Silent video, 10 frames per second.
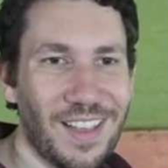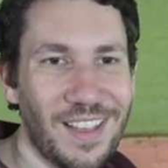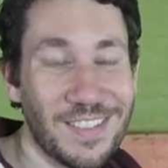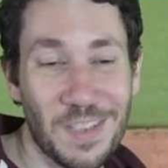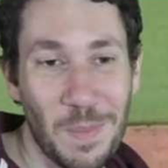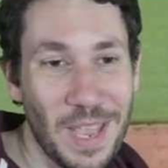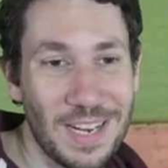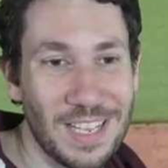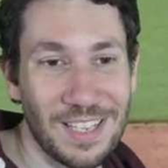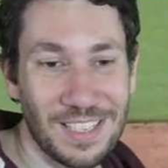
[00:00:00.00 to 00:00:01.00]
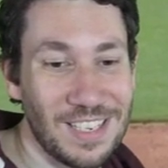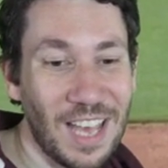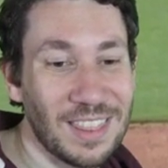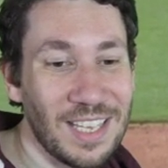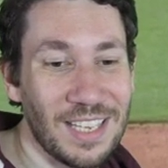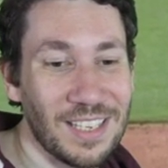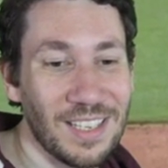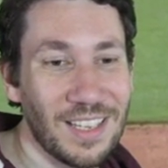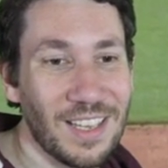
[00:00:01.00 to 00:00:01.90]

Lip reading: And he's commanding it like nothing